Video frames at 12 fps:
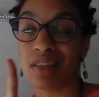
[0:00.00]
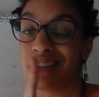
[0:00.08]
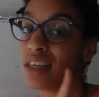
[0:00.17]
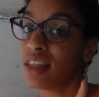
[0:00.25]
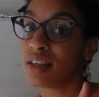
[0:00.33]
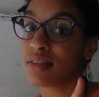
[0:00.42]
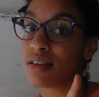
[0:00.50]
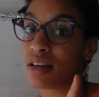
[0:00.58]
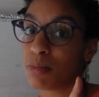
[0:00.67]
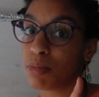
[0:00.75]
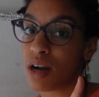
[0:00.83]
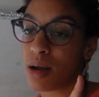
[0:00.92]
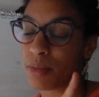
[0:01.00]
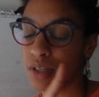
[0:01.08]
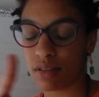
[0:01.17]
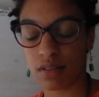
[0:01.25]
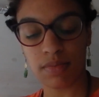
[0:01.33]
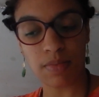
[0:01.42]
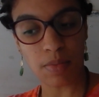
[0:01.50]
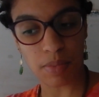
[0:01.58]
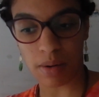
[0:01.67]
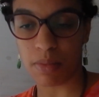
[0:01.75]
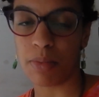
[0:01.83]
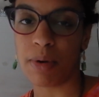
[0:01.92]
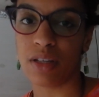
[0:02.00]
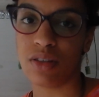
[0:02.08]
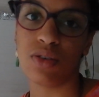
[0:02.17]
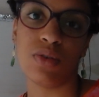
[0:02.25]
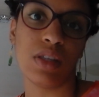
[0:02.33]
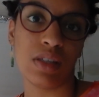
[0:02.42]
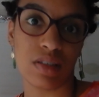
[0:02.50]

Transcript: The ceiling's not a promise, but I'm about to do